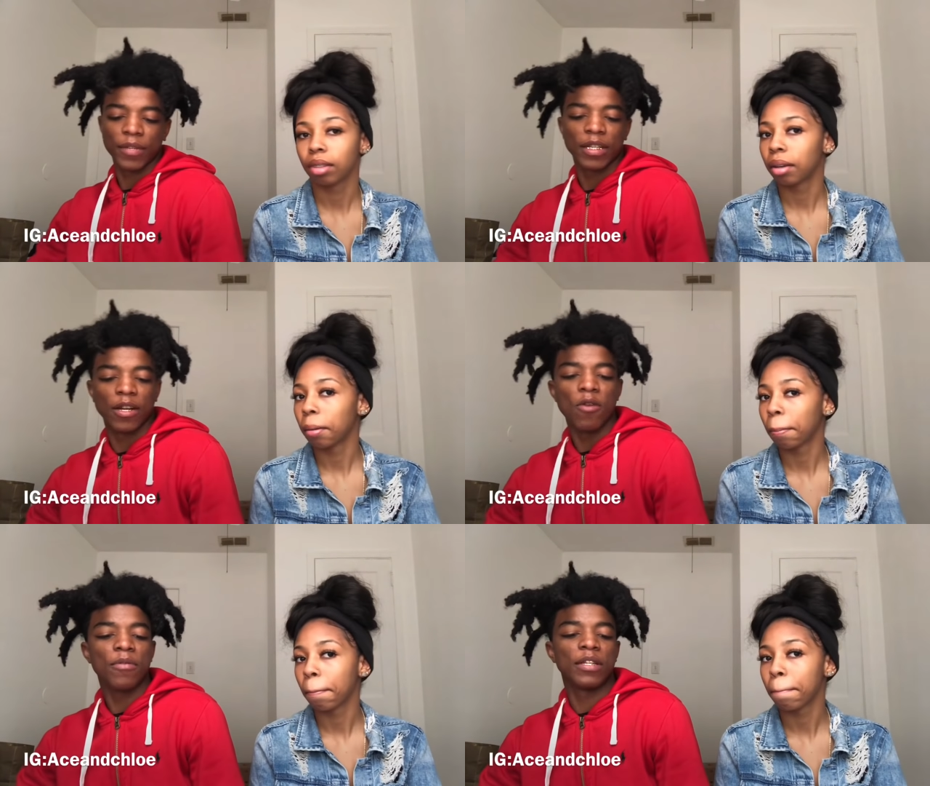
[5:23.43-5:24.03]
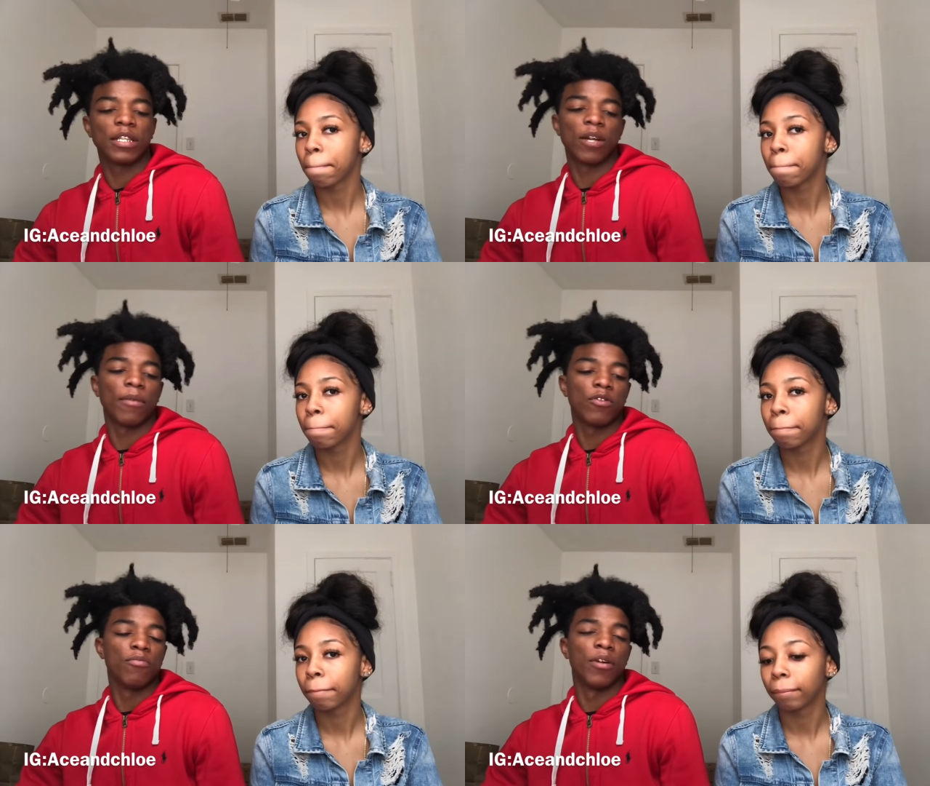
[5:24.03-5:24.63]
Speaker 1: Cause I hope you ain't just talking
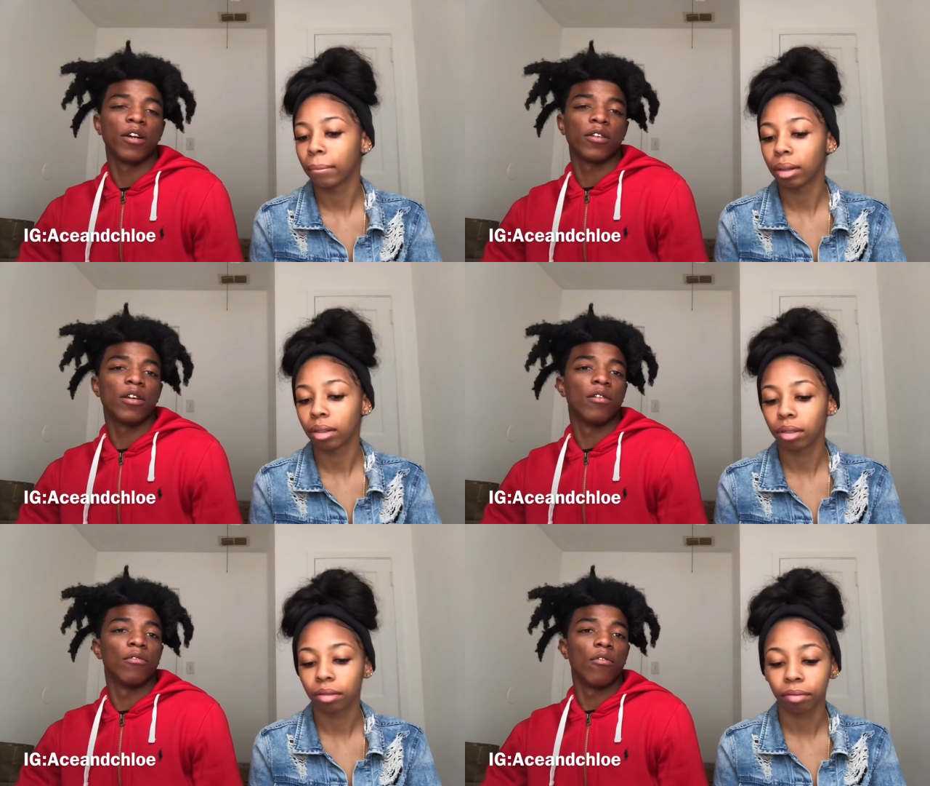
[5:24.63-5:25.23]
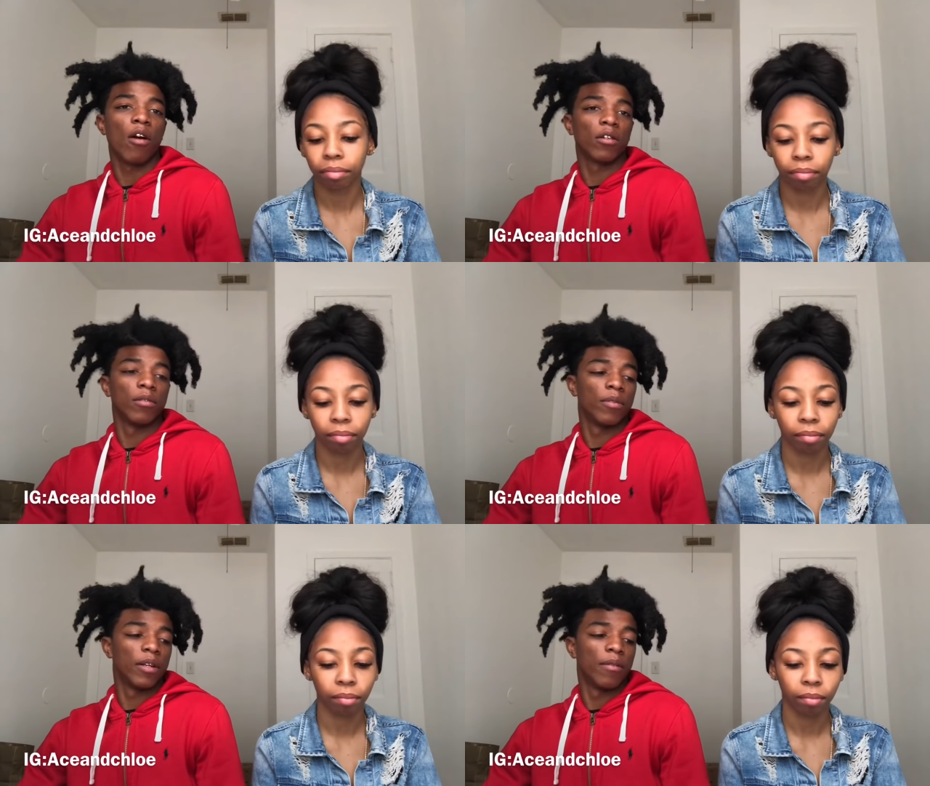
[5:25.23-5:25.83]
about you buckled up walking the
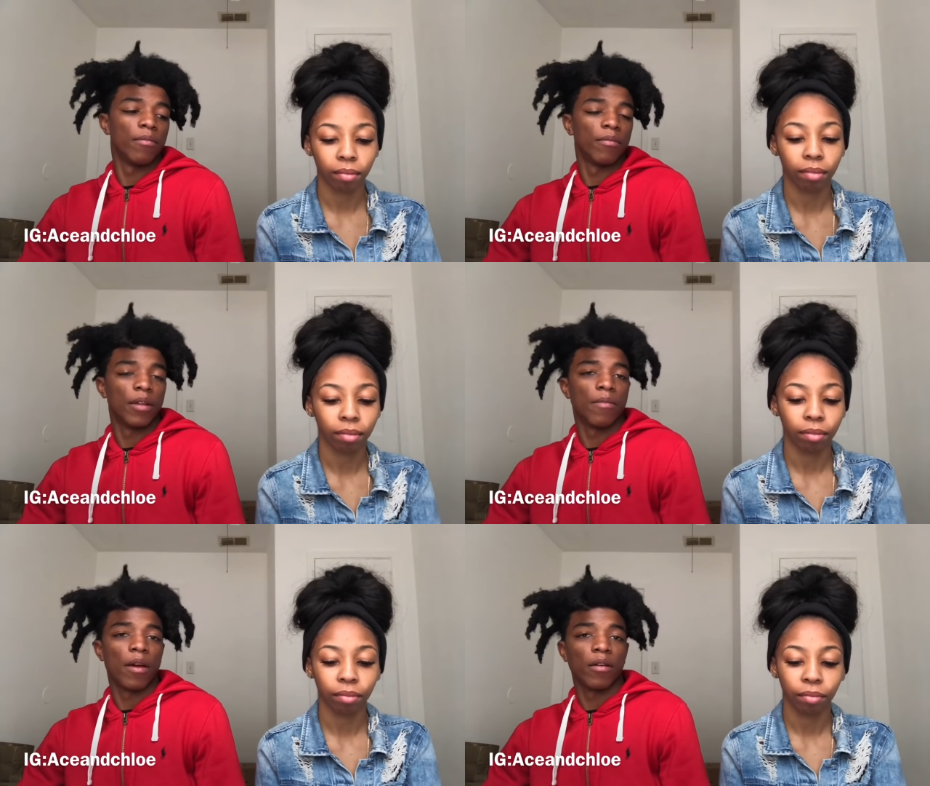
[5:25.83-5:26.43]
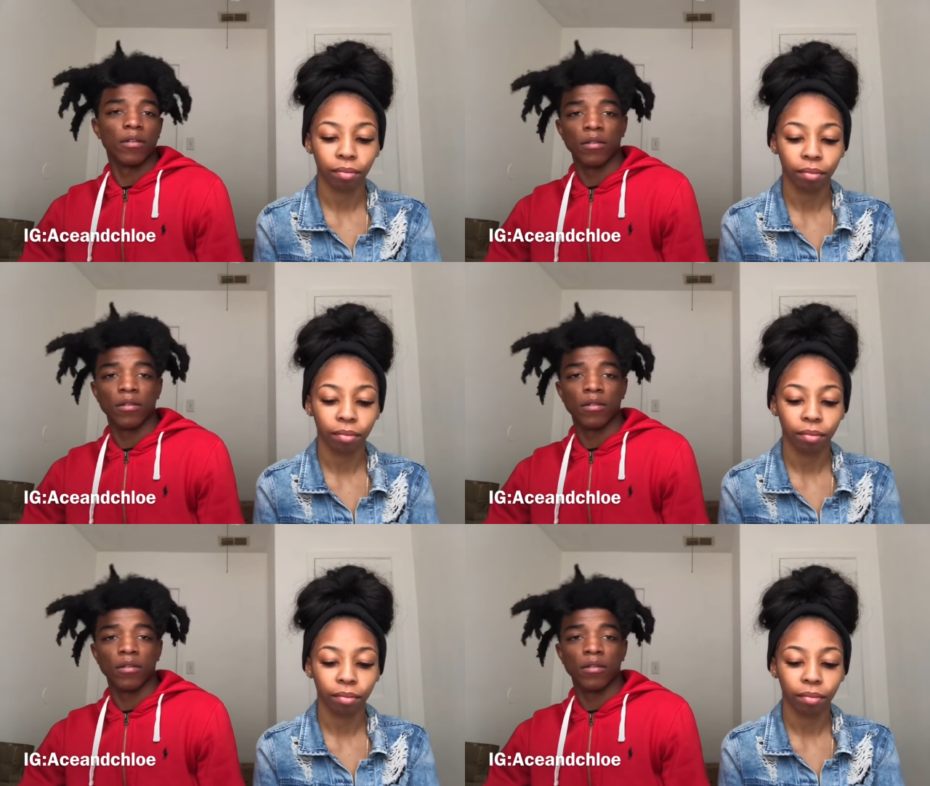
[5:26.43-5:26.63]
boy and, uh,